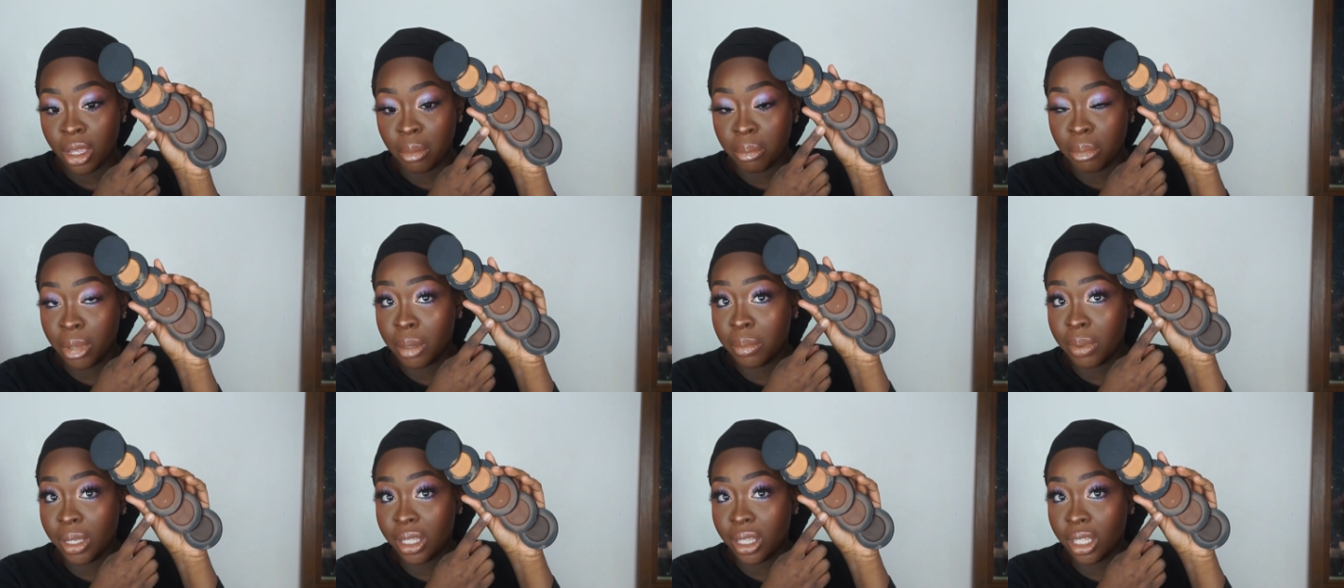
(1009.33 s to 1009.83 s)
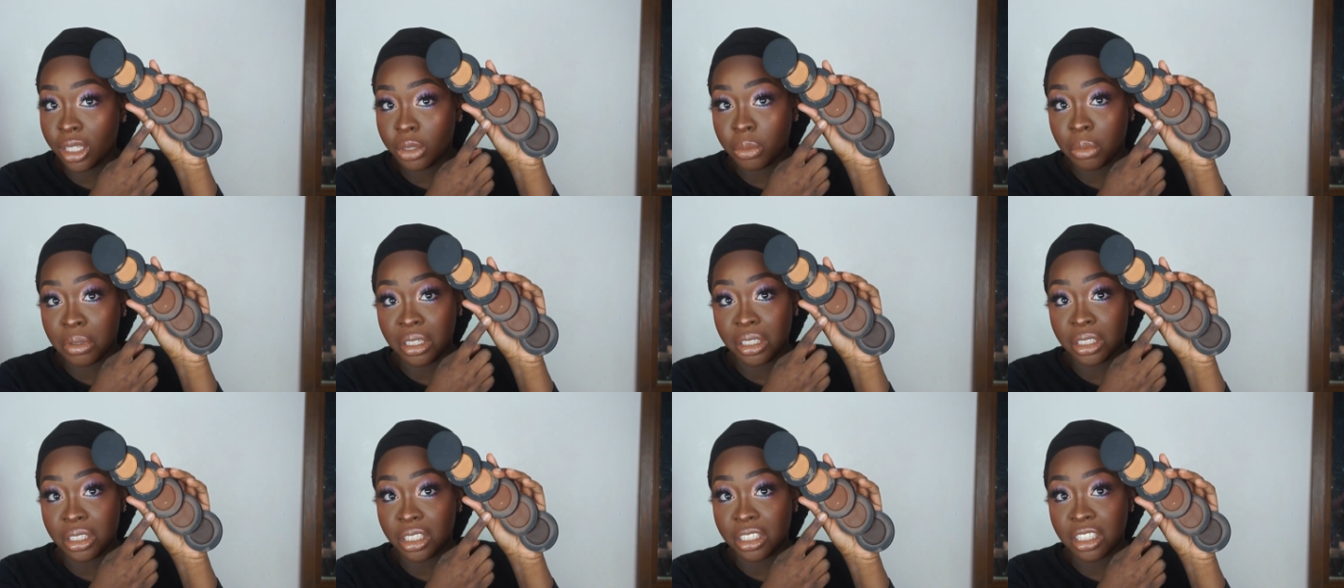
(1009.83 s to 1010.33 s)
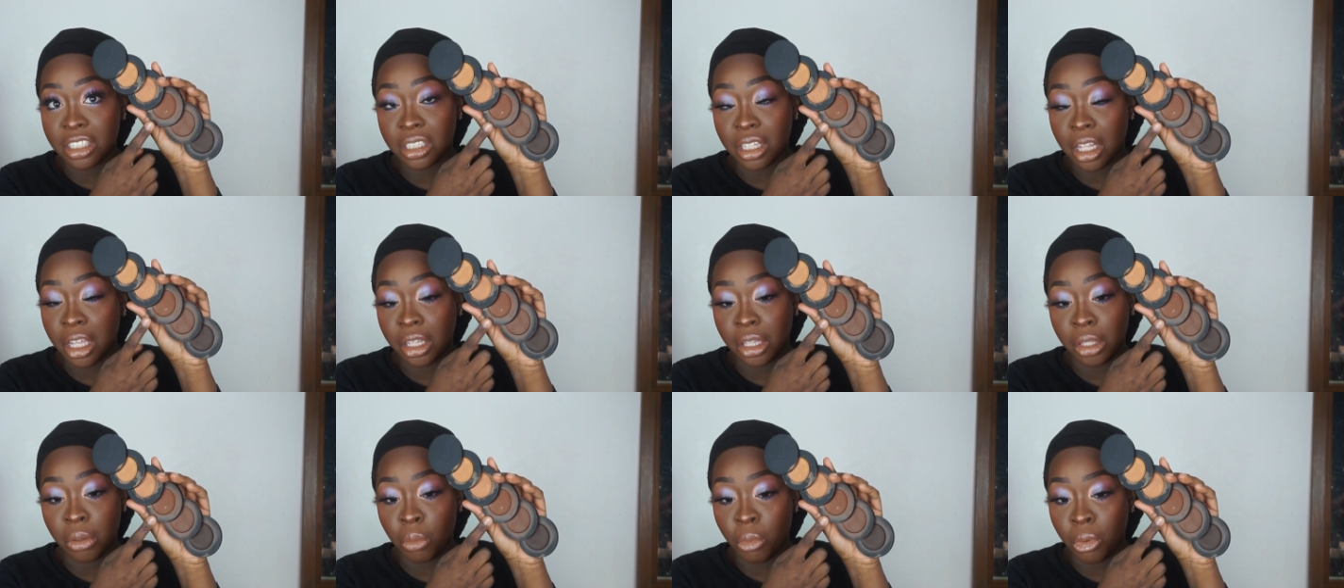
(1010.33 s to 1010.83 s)
Maybe this one is just
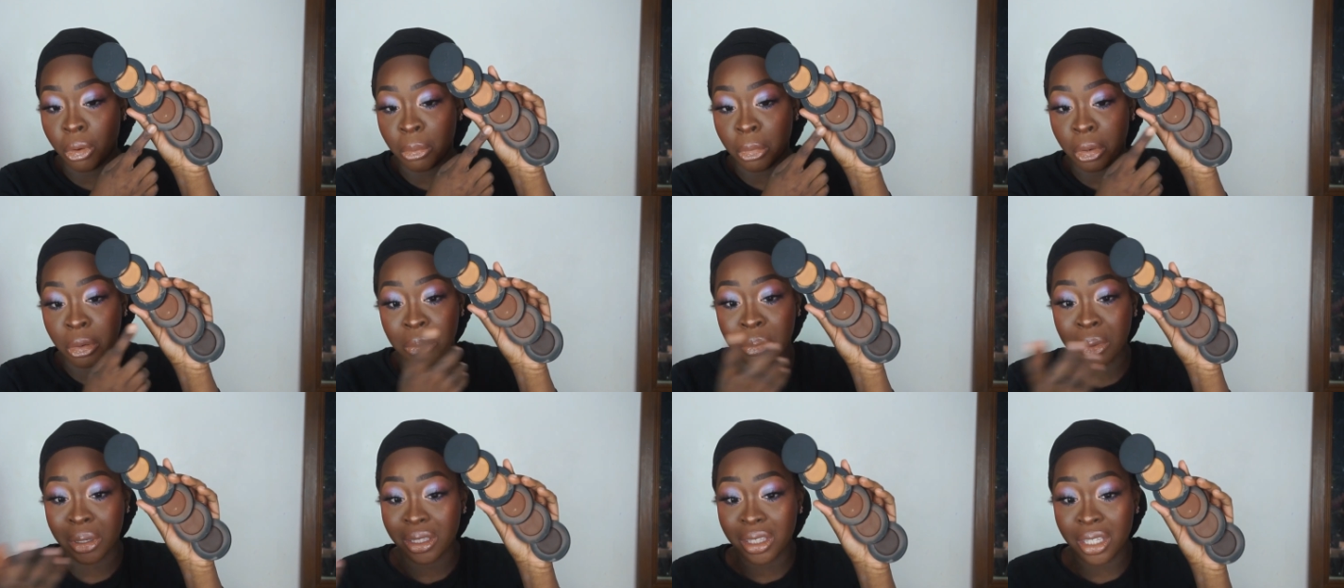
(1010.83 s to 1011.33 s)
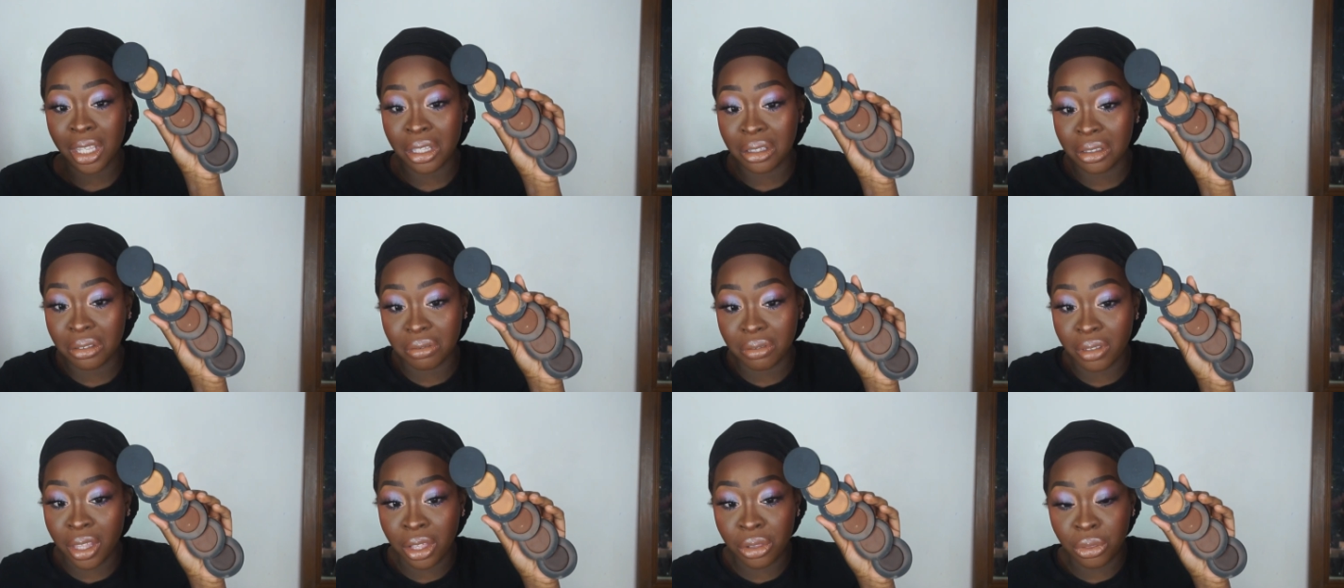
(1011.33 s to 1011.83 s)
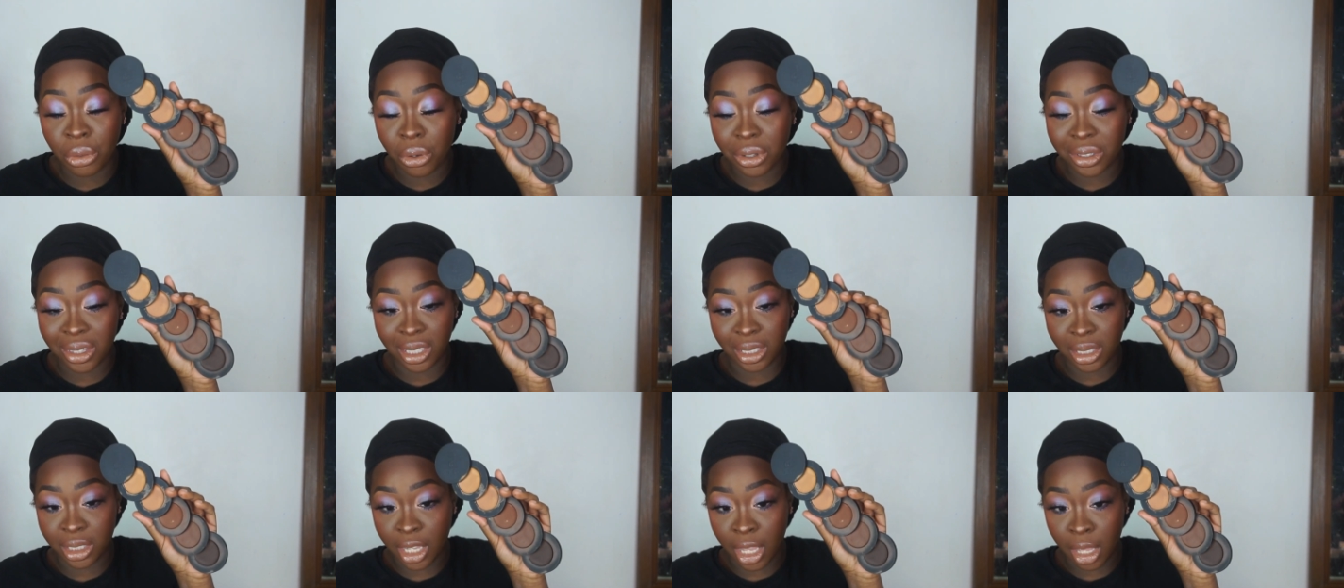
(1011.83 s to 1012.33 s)
slightly warmer, but they look
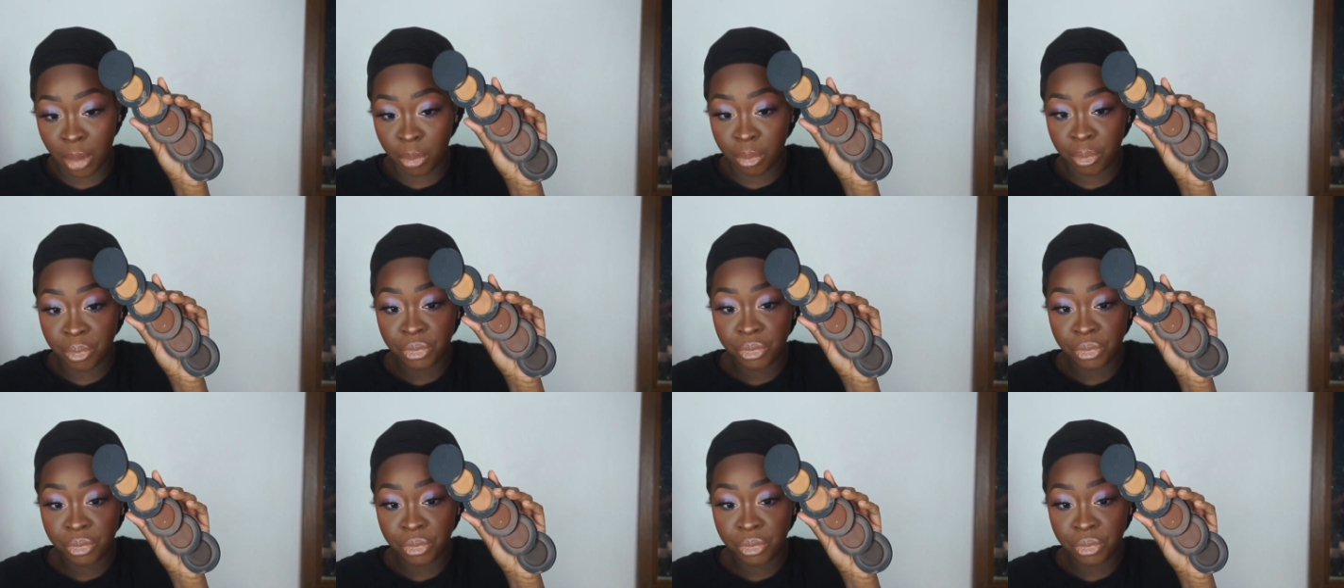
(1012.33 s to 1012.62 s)
the same.